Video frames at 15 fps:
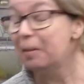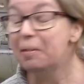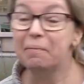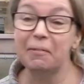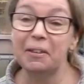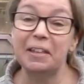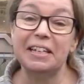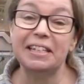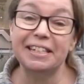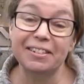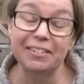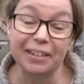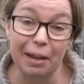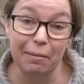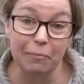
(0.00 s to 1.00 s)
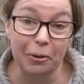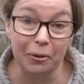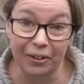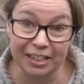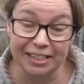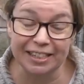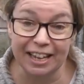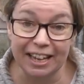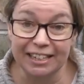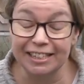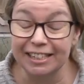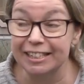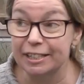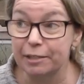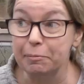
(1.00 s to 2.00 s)
But they do get more
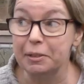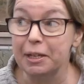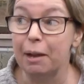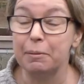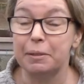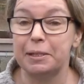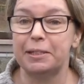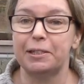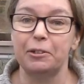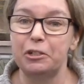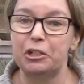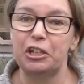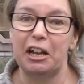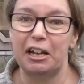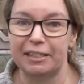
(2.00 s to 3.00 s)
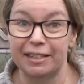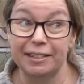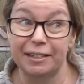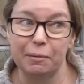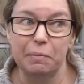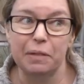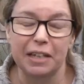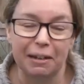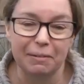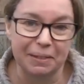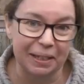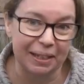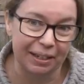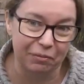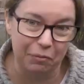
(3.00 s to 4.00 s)
exciting. Sometimes the sun shines and sometimes
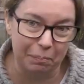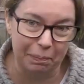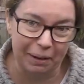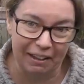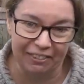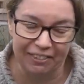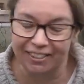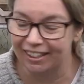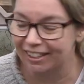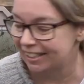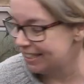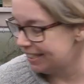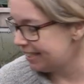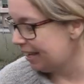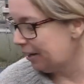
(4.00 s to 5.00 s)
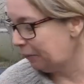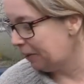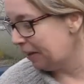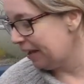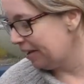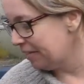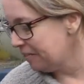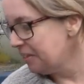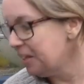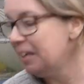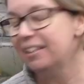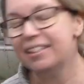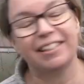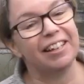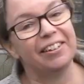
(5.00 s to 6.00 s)
I even plant things. So
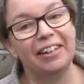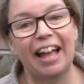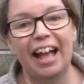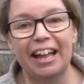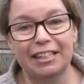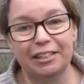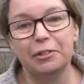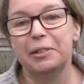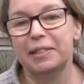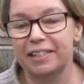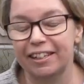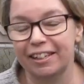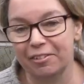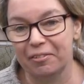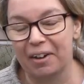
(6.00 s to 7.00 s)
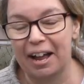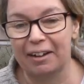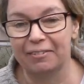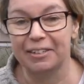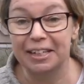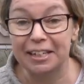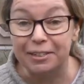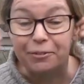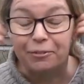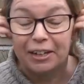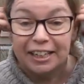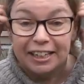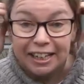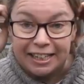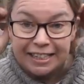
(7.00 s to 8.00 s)
yeah, do stick around. It's
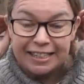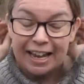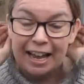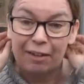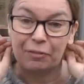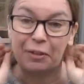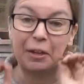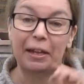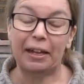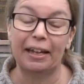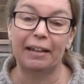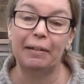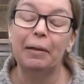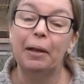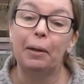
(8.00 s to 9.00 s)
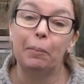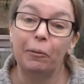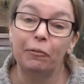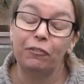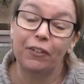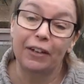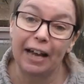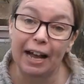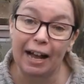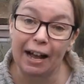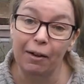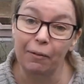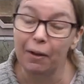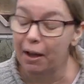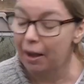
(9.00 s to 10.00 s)
really nice to have you here. But for
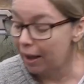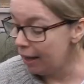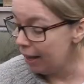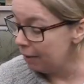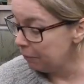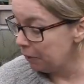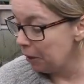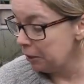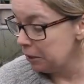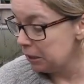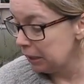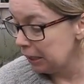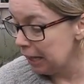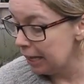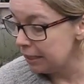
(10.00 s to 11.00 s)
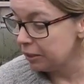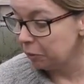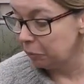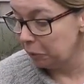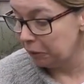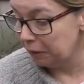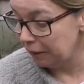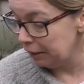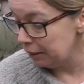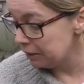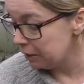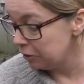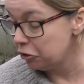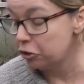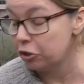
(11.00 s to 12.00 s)
now, I'm going to get on with
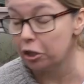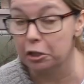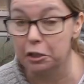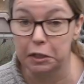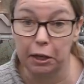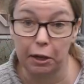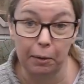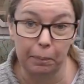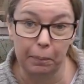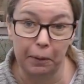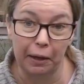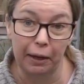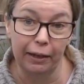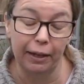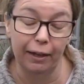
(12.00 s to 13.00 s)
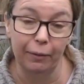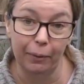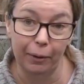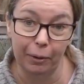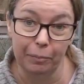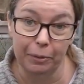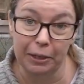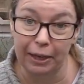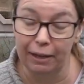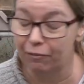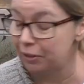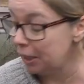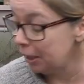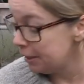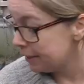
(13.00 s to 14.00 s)
this, shut up and go home and have a
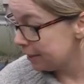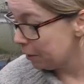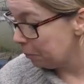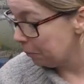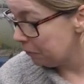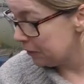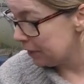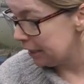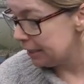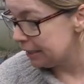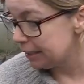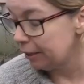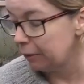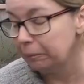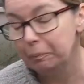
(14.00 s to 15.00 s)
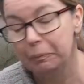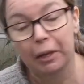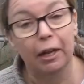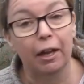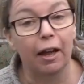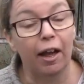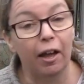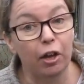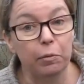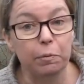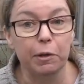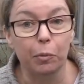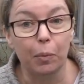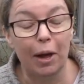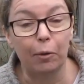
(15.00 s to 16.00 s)
nice cup of tea. So I hope
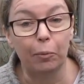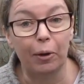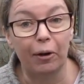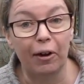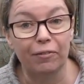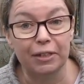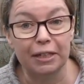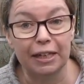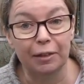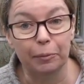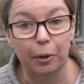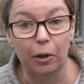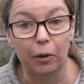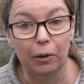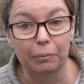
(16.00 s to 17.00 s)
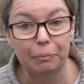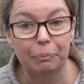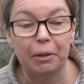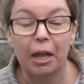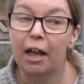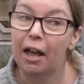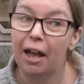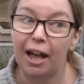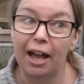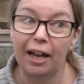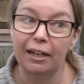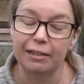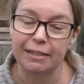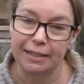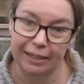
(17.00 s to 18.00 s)
you're well wherever you are, and
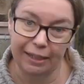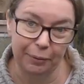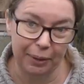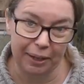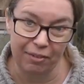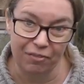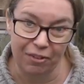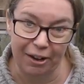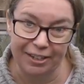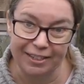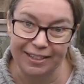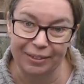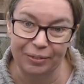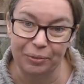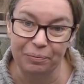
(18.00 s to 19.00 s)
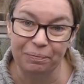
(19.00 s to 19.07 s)
I'll see you again very soon.